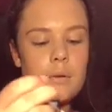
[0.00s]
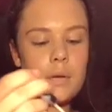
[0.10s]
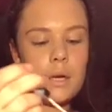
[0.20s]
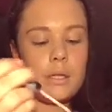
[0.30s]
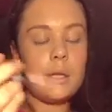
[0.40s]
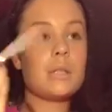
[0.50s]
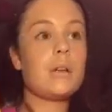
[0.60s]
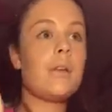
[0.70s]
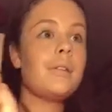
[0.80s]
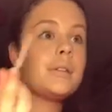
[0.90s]
and I just
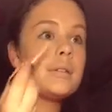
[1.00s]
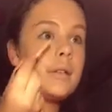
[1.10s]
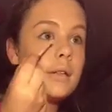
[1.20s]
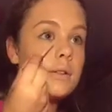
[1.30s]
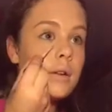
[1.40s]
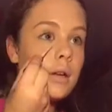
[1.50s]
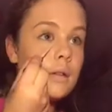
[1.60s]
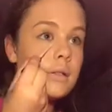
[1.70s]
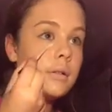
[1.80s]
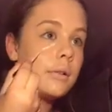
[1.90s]
got this yesterday,
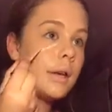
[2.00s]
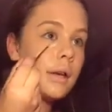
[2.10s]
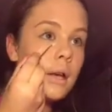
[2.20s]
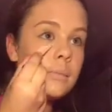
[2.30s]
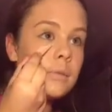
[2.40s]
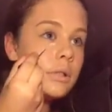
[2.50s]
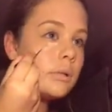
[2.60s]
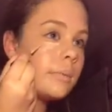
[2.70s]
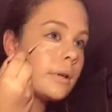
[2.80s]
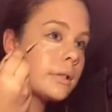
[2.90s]
so like I'm
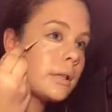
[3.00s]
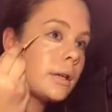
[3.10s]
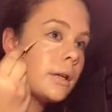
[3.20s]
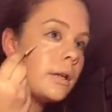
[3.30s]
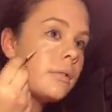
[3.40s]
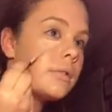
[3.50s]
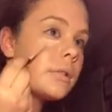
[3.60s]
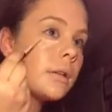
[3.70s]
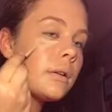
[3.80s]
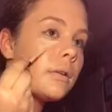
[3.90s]
super excited to
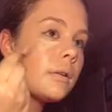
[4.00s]
use it.